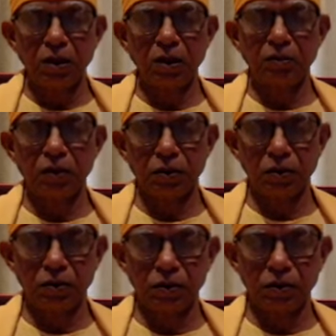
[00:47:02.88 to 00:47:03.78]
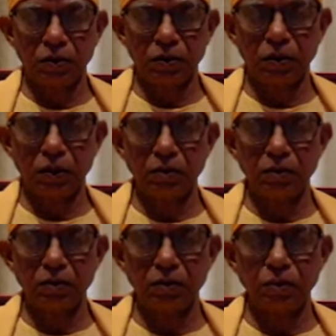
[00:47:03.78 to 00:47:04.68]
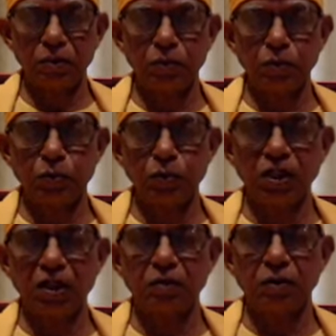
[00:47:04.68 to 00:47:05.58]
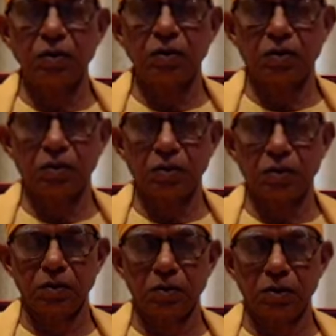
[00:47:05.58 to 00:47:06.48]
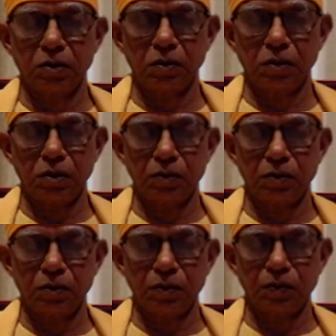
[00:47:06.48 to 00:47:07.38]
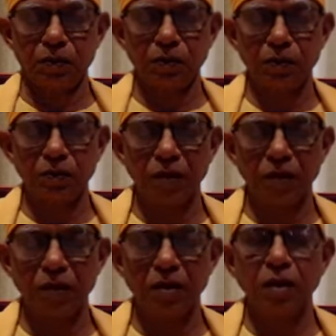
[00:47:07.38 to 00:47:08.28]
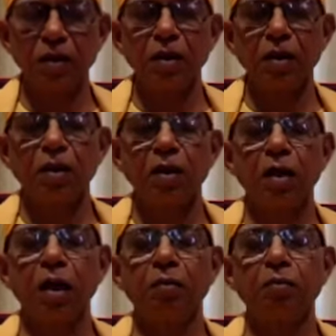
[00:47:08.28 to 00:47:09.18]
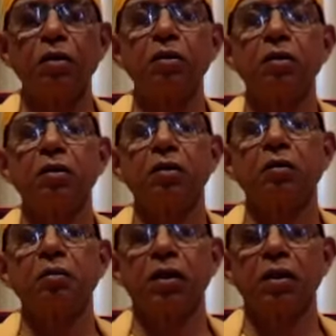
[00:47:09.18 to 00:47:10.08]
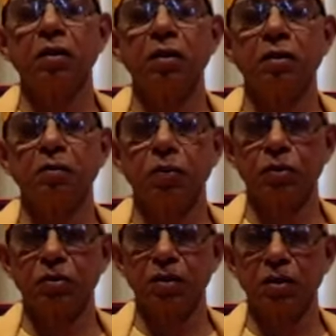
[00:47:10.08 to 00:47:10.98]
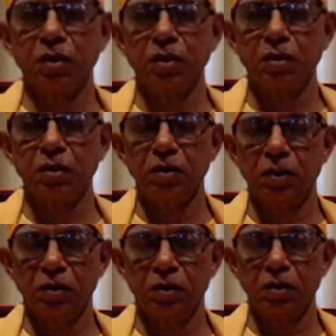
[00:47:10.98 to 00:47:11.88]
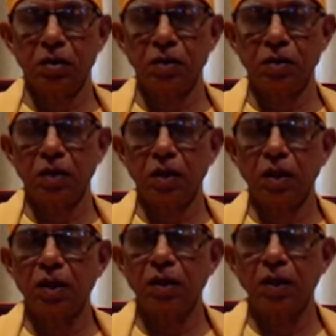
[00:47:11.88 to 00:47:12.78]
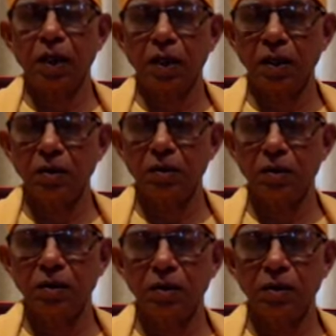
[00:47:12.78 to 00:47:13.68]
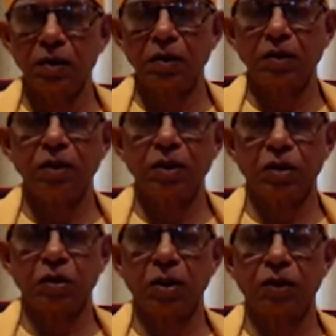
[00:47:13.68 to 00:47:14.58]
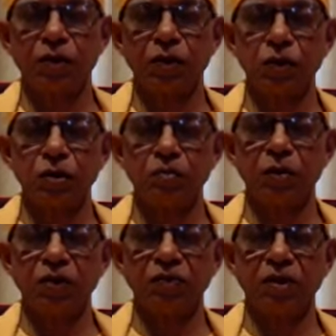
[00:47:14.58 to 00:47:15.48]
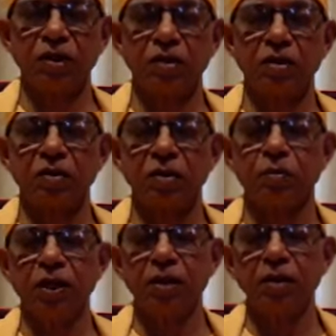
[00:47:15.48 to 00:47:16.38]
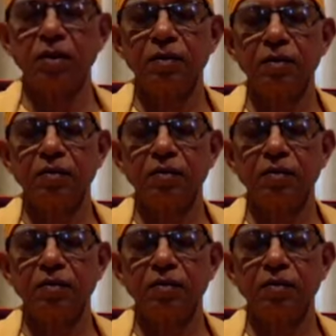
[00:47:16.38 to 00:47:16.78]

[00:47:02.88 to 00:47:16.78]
shivoham shivoham. I am not the mind, buddhi, chitta or ahankara, which are all of course modifications of the mind.